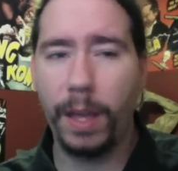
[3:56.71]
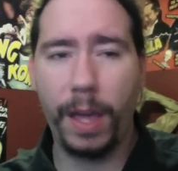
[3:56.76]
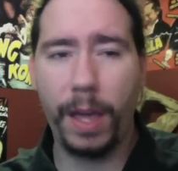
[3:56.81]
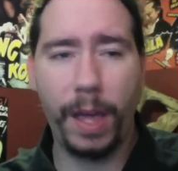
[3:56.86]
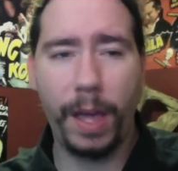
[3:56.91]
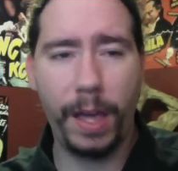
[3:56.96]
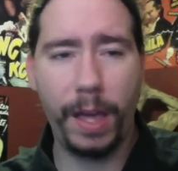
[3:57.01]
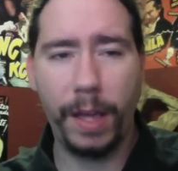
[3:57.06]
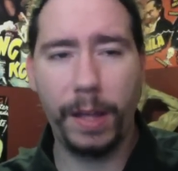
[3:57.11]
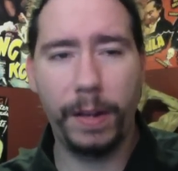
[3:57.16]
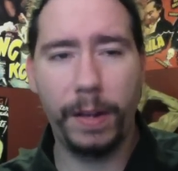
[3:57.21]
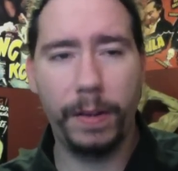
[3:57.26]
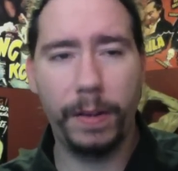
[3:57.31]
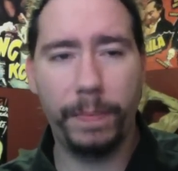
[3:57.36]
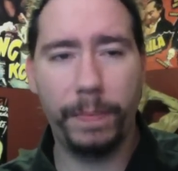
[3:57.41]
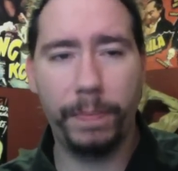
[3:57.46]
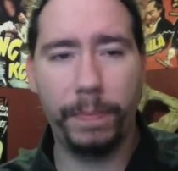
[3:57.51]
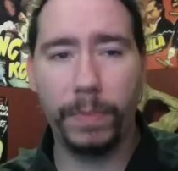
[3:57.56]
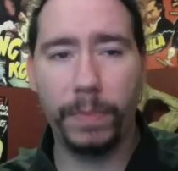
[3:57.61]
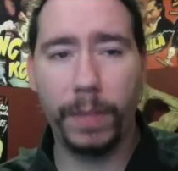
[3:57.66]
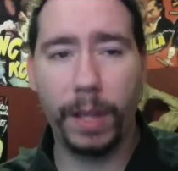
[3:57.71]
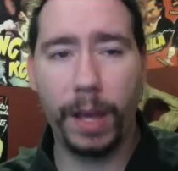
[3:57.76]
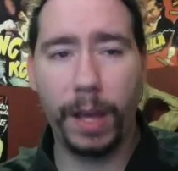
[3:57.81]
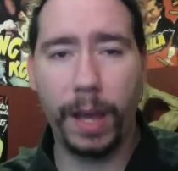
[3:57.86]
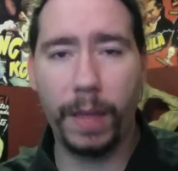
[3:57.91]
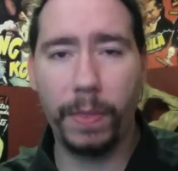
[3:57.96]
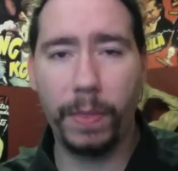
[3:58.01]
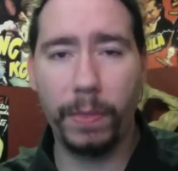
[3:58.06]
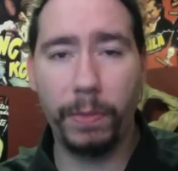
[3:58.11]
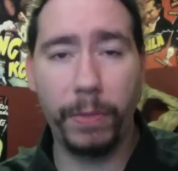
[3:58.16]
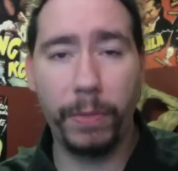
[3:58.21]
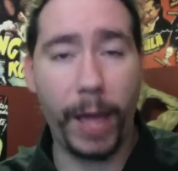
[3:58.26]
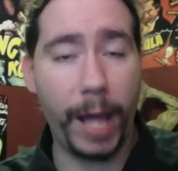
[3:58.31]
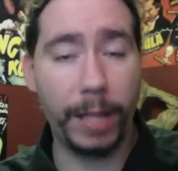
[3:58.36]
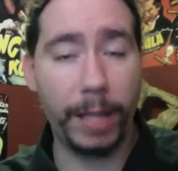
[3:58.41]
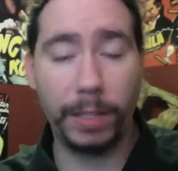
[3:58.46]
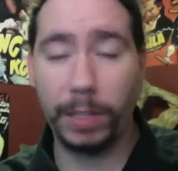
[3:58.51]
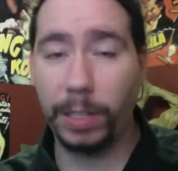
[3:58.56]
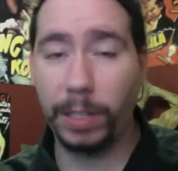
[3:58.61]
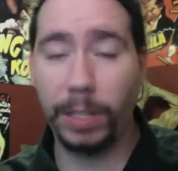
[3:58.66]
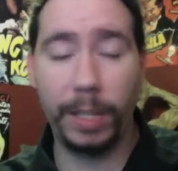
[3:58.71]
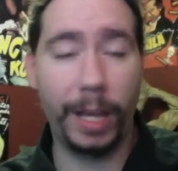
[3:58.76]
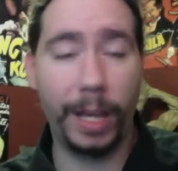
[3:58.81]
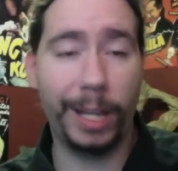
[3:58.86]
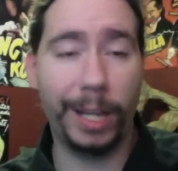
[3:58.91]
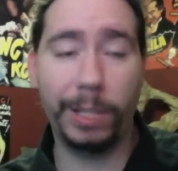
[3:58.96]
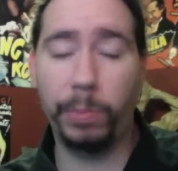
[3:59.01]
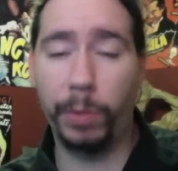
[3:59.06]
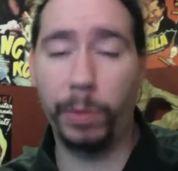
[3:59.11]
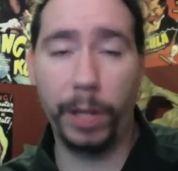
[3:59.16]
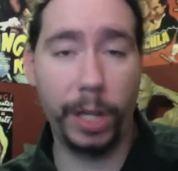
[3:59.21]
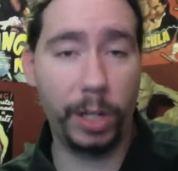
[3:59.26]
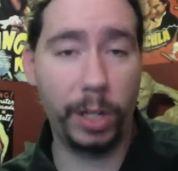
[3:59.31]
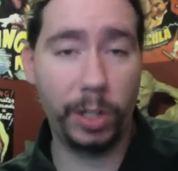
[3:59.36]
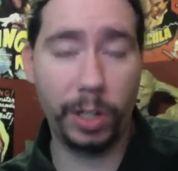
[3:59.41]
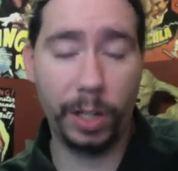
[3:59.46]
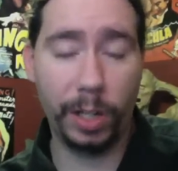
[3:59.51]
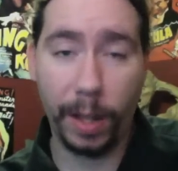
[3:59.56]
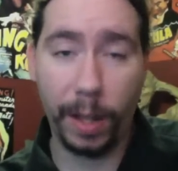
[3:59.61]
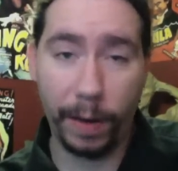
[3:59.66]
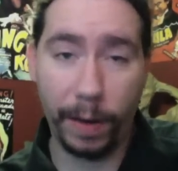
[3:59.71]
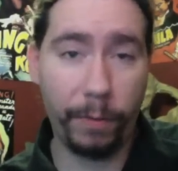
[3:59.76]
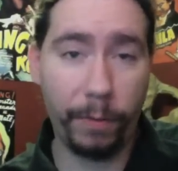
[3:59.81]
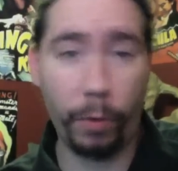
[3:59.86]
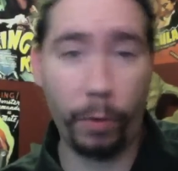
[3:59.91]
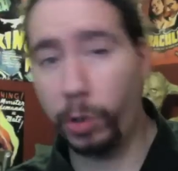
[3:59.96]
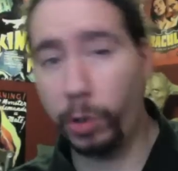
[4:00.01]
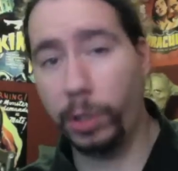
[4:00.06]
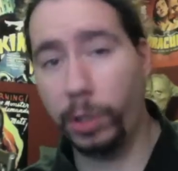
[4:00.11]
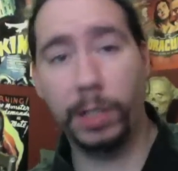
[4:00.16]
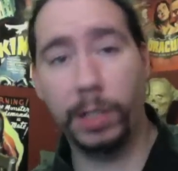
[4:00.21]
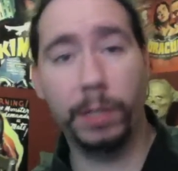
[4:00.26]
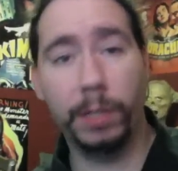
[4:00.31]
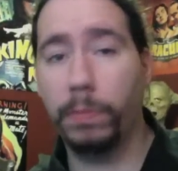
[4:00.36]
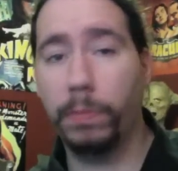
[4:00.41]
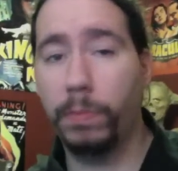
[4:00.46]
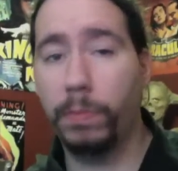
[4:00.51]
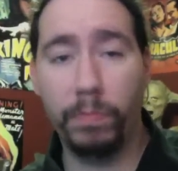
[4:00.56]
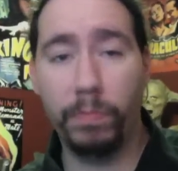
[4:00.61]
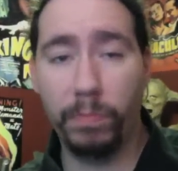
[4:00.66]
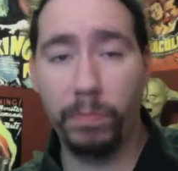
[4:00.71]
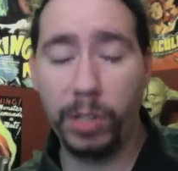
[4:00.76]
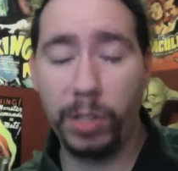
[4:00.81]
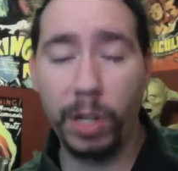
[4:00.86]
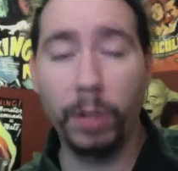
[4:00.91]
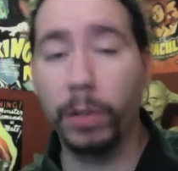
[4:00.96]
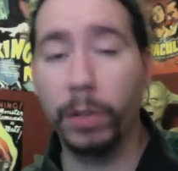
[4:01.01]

And that's the explanation, and that unfortunately still